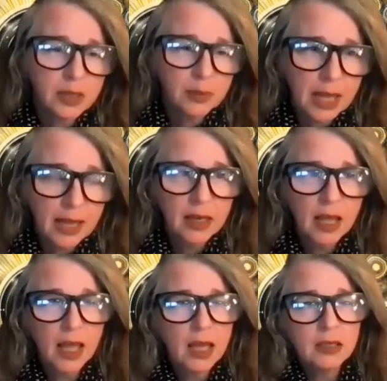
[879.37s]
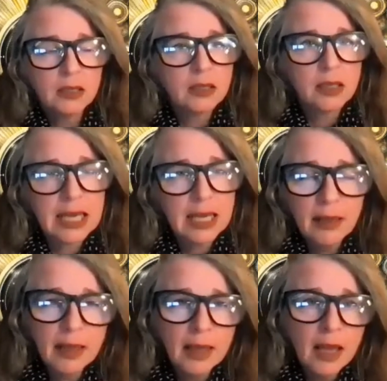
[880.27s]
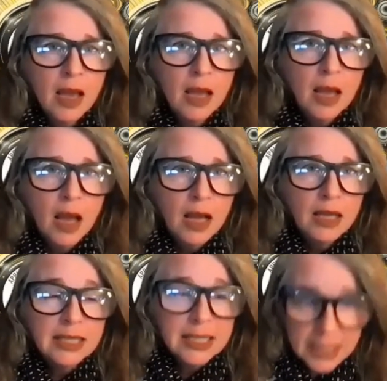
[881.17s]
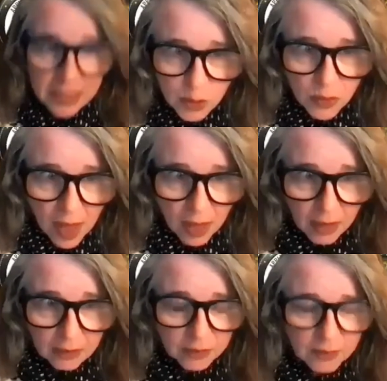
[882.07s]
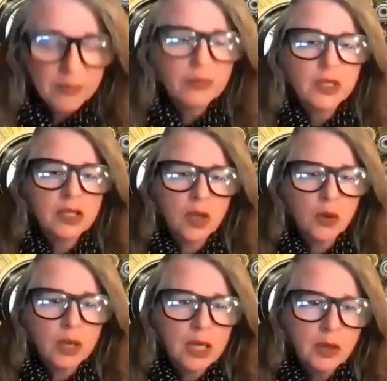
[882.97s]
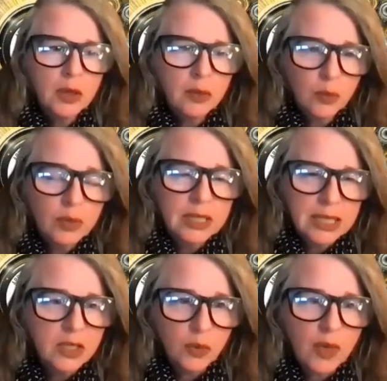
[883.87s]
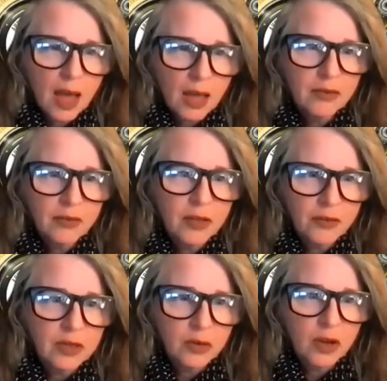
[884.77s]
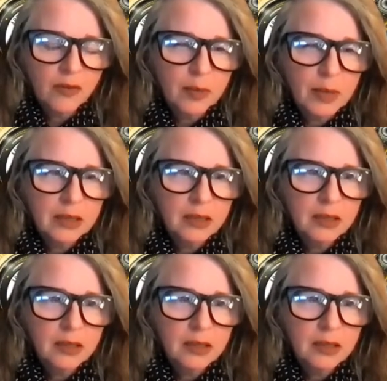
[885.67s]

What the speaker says: Tim Lant, and he did do that. So he did do that for the federal government.